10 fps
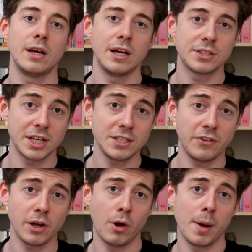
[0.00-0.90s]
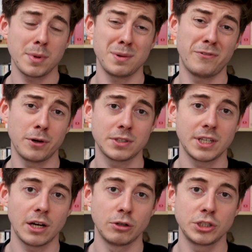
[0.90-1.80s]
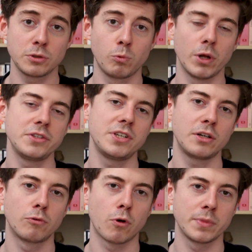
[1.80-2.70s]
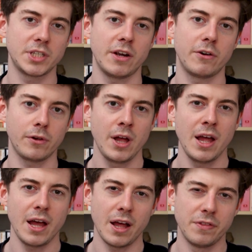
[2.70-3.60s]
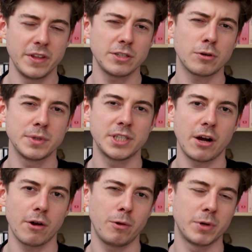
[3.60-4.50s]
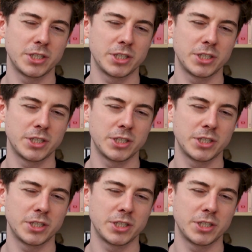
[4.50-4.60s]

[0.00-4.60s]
In today's video, I'm going to be focusing on just one single raw material, and this raw material,